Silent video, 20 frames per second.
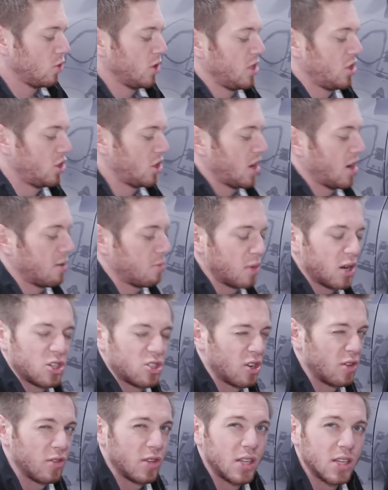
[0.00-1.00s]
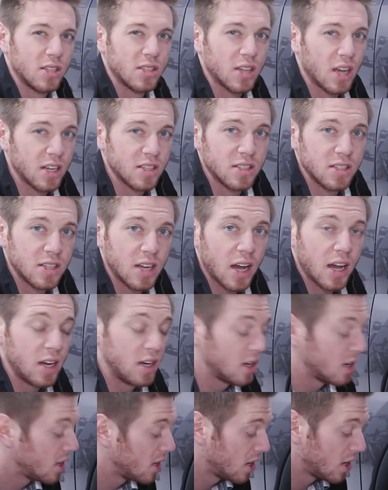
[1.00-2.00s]
recheck, make sure everything's nice and
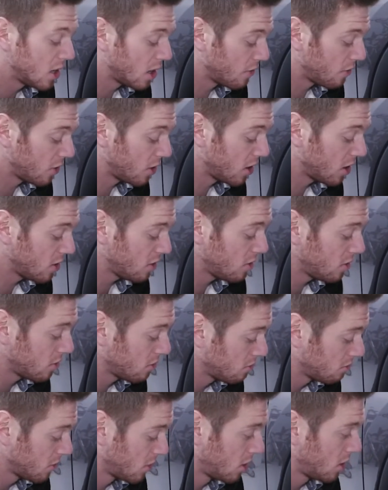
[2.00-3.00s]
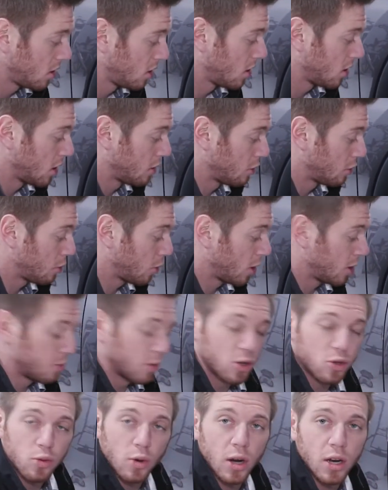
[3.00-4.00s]
tight. If it is, then we're pretty
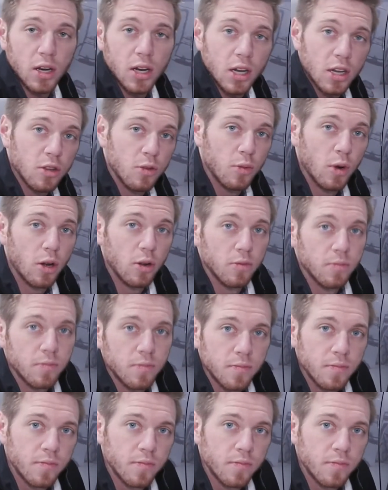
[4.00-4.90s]
much ready to hit the road.